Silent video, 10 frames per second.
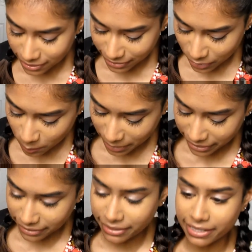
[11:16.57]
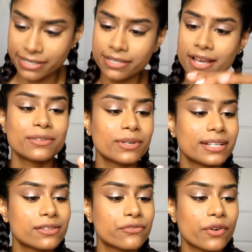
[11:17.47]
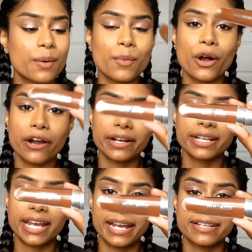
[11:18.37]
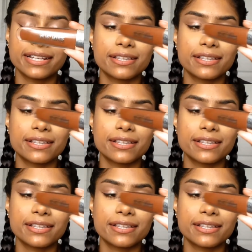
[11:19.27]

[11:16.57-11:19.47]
Like, oh my goodness. This one is from Hard Candy.